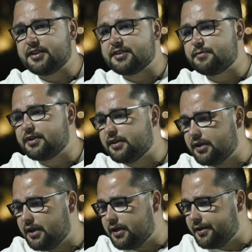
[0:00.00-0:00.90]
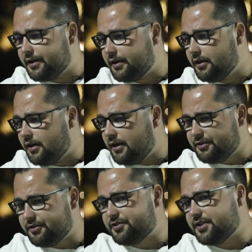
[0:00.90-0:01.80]
is, but in
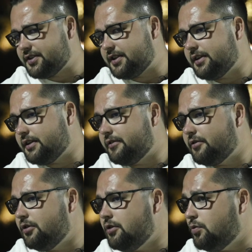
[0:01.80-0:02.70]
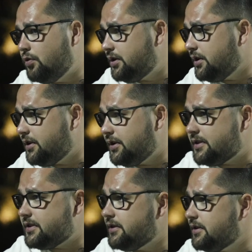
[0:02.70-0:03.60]
under 16 level, what it
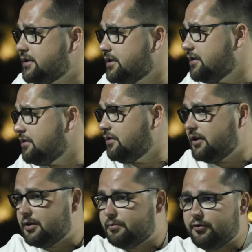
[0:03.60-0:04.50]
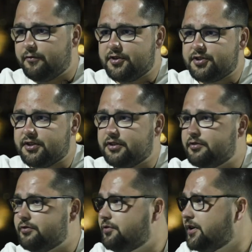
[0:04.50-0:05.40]
is? It's like a professional,
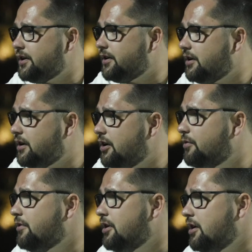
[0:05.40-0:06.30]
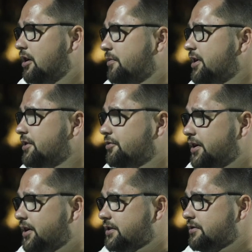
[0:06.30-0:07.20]
you train, how many
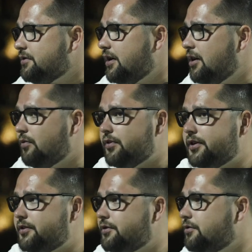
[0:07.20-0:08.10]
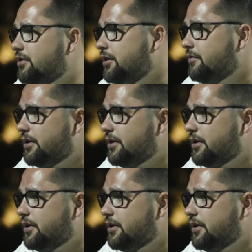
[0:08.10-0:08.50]
trainings do you have, where do you live,